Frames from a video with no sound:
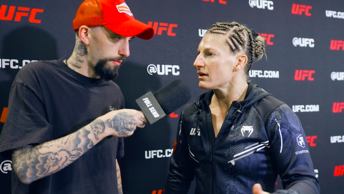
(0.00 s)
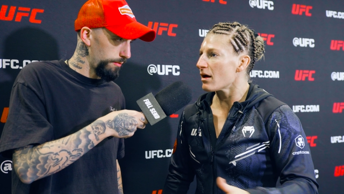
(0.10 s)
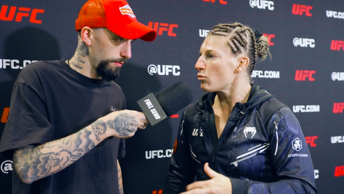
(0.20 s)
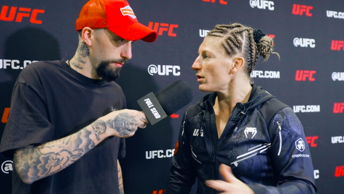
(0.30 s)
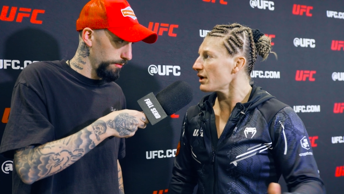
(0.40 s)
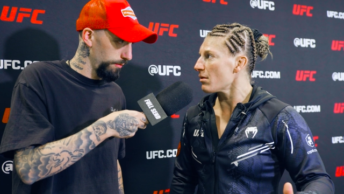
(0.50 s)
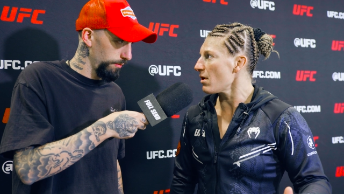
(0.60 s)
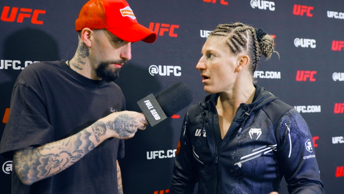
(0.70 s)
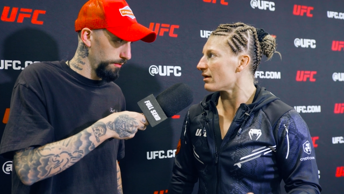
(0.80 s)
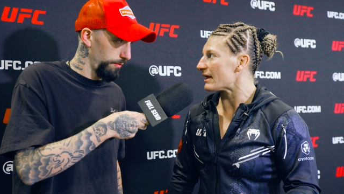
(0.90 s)
Speaker 1: come one, come
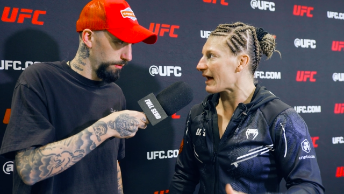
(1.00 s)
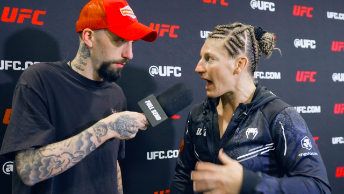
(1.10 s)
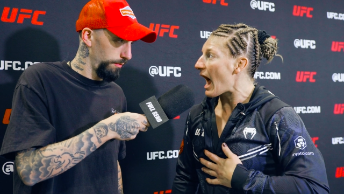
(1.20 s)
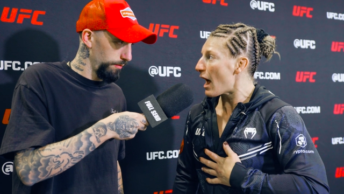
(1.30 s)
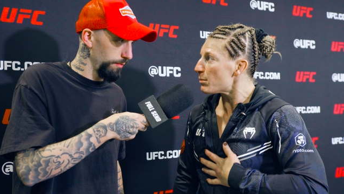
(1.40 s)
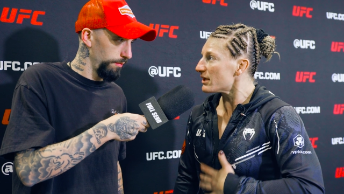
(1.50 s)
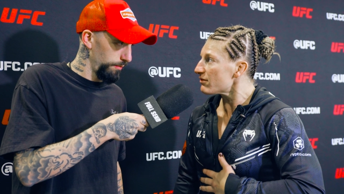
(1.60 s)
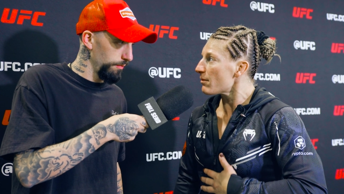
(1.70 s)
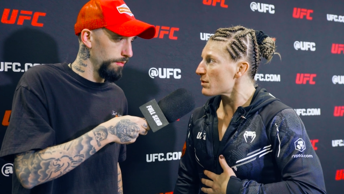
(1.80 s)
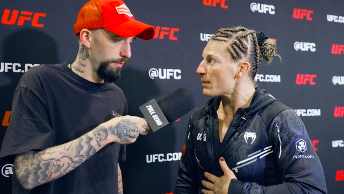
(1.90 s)
all. Like, I, I
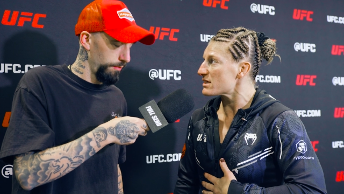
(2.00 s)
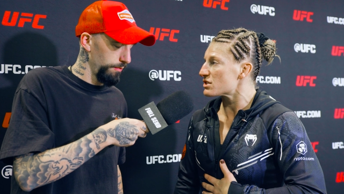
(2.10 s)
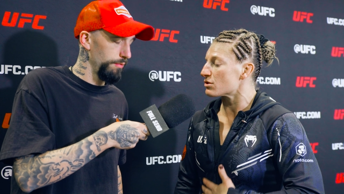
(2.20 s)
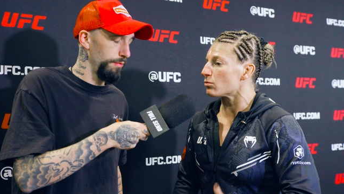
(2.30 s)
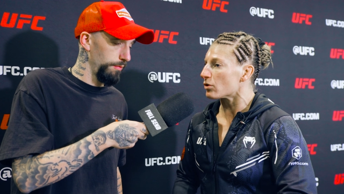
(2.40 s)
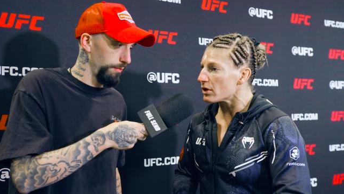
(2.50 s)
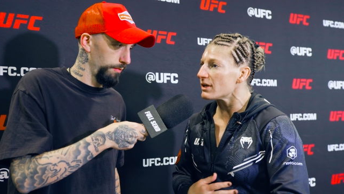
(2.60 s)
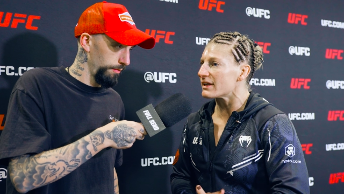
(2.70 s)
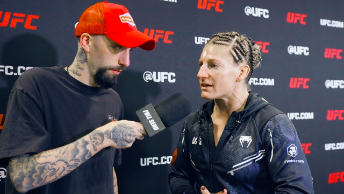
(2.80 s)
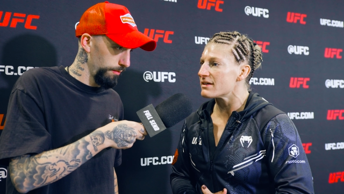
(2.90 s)
believe I'm the best in the
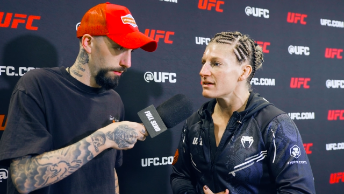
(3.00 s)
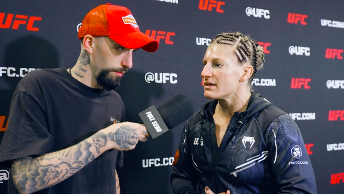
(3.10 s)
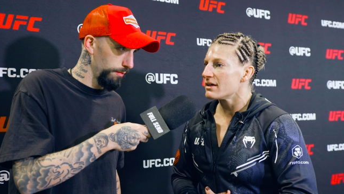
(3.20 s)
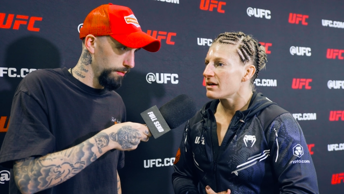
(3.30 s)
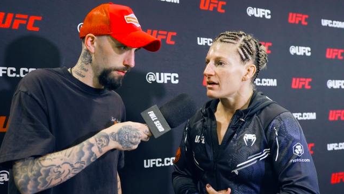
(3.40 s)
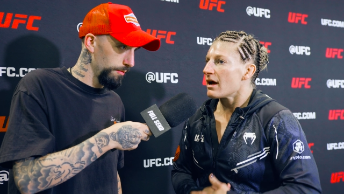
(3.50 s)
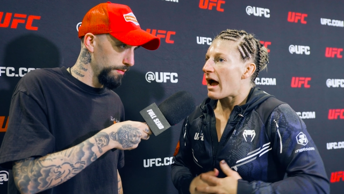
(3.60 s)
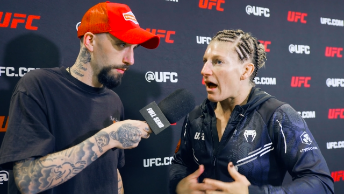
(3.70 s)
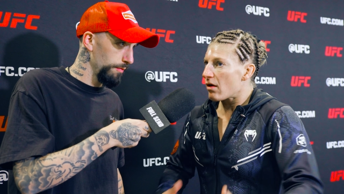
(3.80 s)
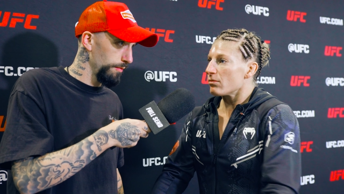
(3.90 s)
world, and...
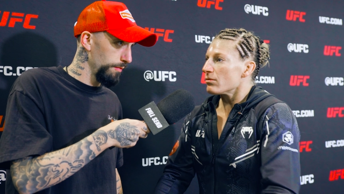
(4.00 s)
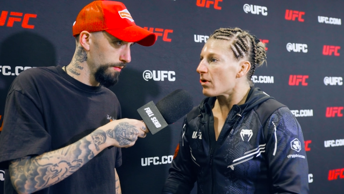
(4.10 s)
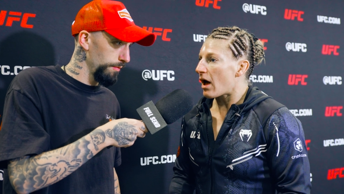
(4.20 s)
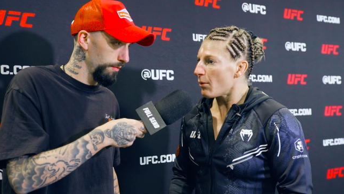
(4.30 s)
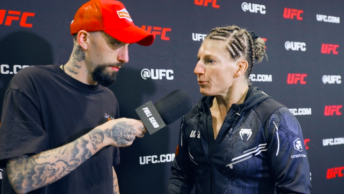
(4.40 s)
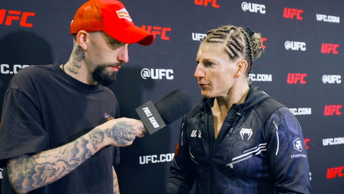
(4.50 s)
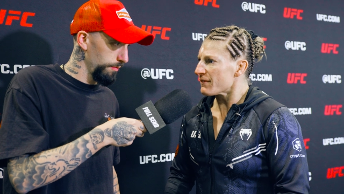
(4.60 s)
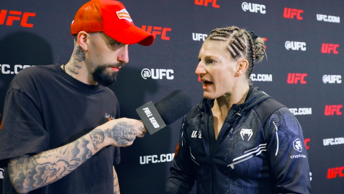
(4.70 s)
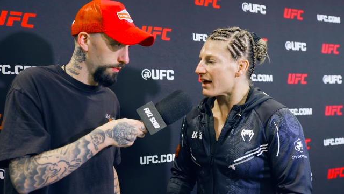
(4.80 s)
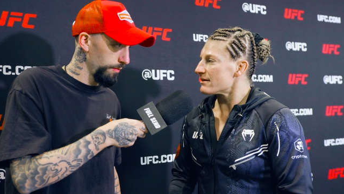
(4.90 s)
I'll, I'll
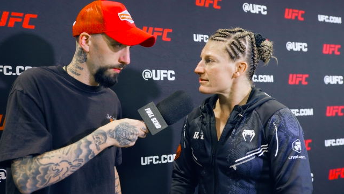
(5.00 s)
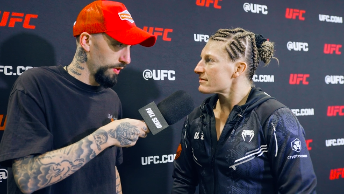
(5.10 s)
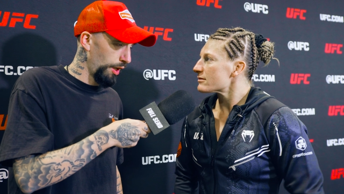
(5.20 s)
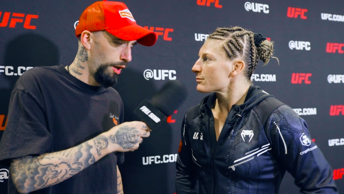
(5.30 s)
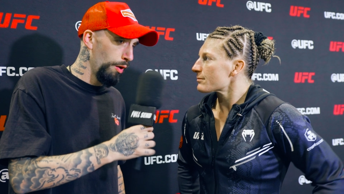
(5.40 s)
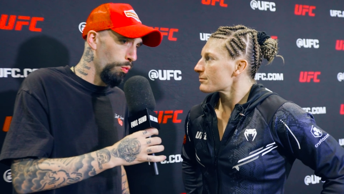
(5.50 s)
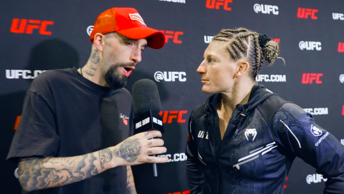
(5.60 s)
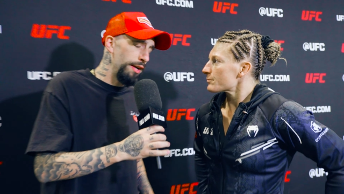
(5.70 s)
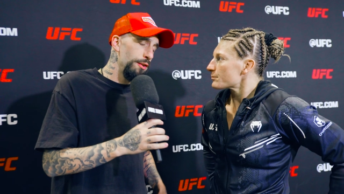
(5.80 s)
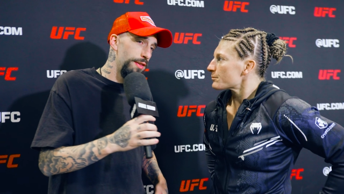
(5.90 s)
prove that.
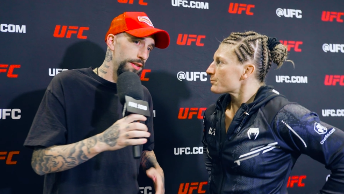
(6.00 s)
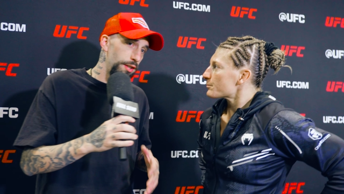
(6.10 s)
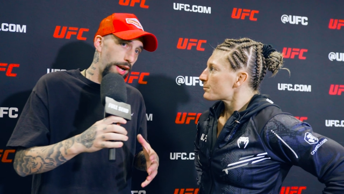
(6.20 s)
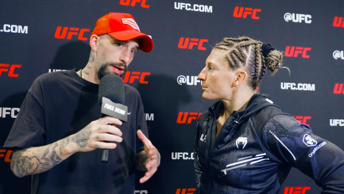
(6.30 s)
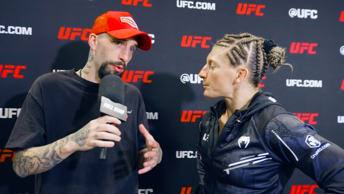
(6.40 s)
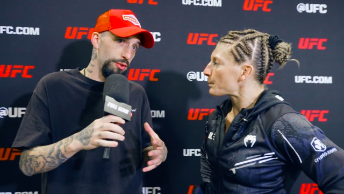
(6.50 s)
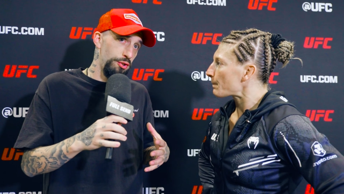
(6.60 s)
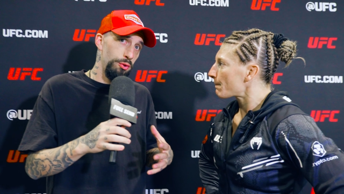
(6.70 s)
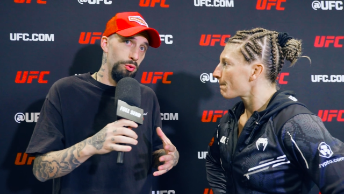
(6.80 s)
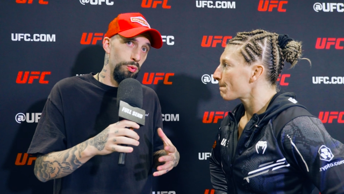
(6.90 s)
Speaker 2: Why do you think you're able
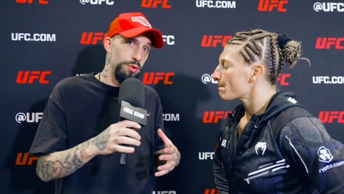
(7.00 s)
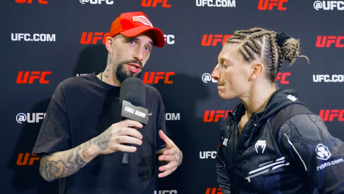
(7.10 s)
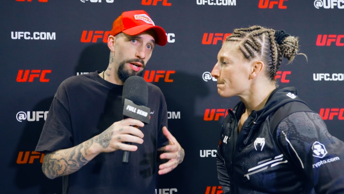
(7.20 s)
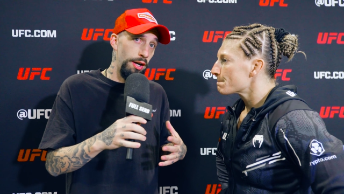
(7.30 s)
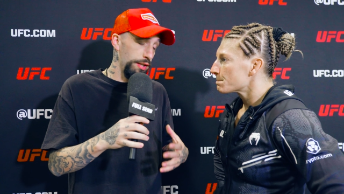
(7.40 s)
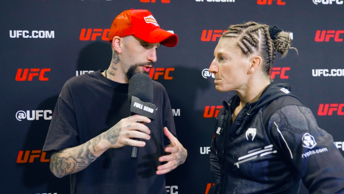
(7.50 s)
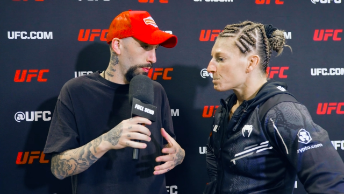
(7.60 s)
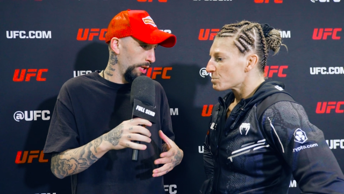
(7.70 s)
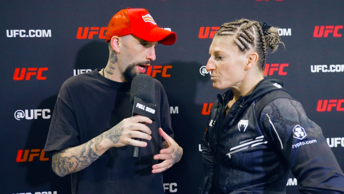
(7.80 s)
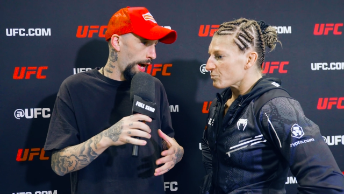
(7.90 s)
to generate
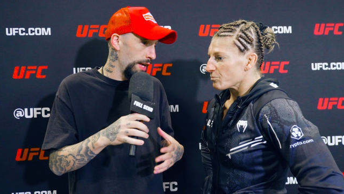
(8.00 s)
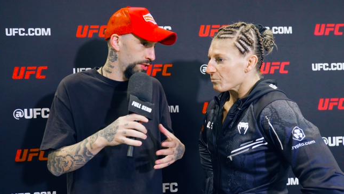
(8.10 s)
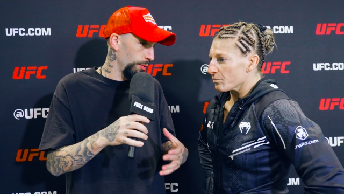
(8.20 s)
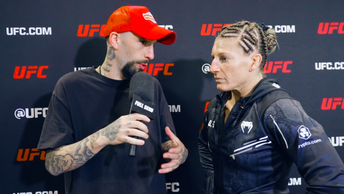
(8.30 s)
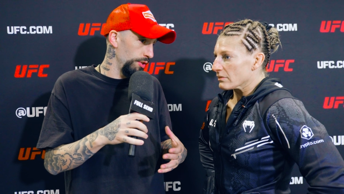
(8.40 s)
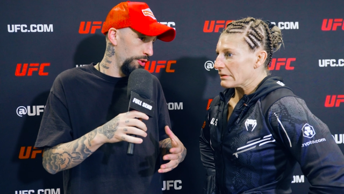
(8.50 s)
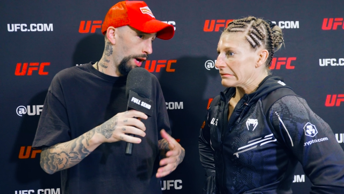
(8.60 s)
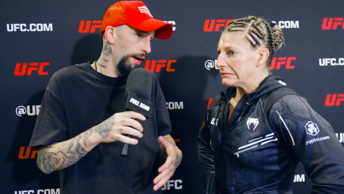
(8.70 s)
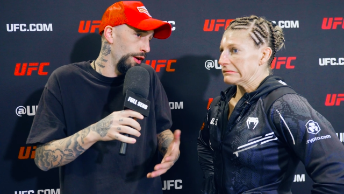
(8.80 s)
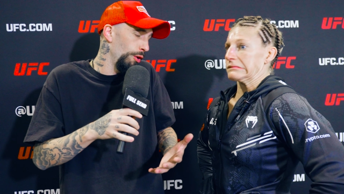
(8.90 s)
so many eyes towards you?
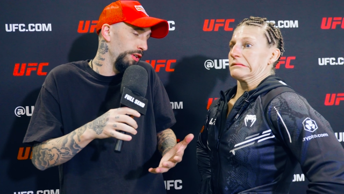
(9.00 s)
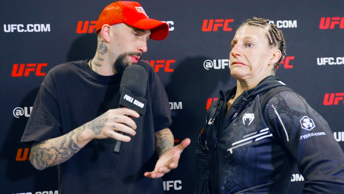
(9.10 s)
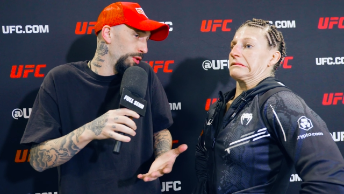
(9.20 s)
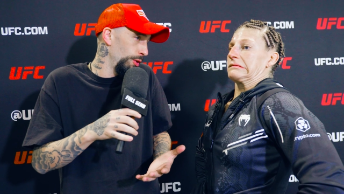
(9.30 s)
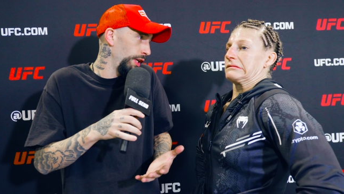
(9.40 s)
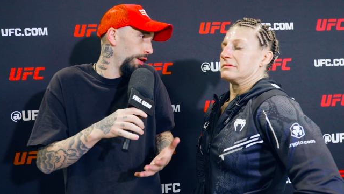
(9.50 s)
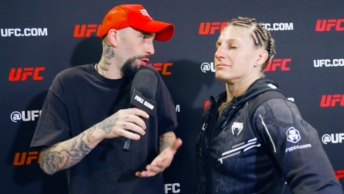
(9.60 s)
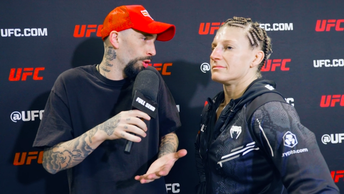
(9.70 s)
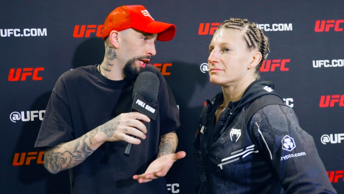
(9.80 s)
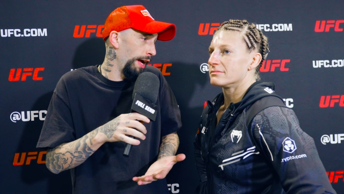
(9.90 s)
I know you've been doing it your
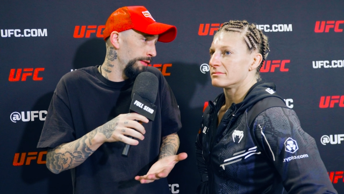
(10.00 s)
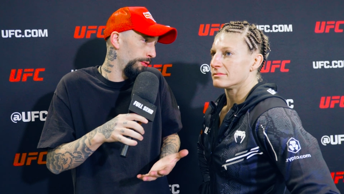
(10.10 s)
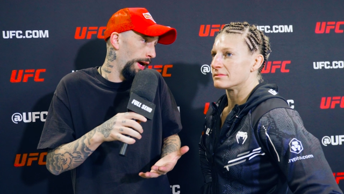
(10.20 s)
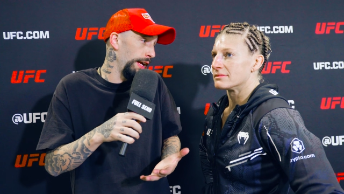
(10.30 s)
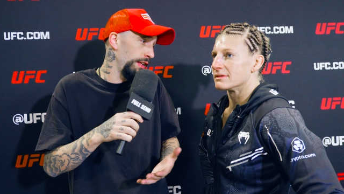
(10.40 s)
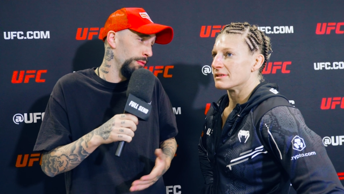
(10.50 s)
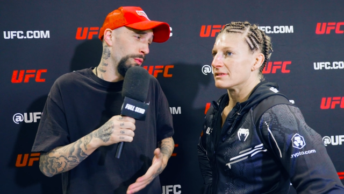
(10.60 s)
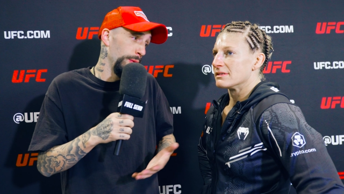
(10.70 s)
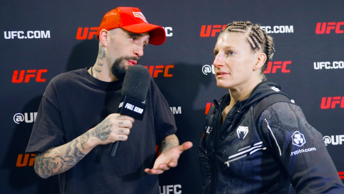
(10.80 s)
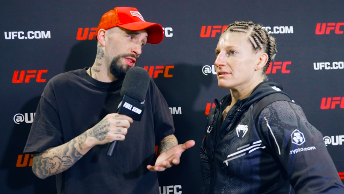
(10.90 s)
whole life, right?
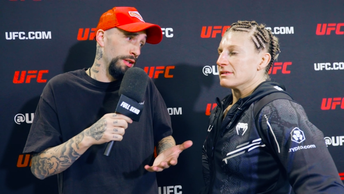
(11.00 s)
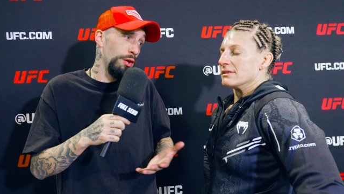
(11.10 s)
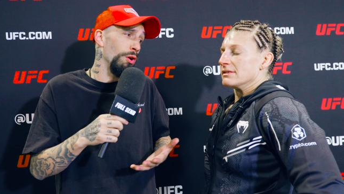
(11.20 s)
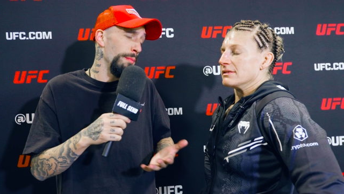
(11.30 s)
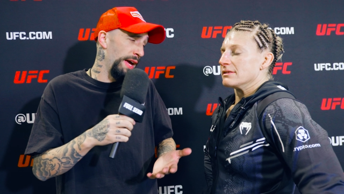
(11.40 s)
With, with the gold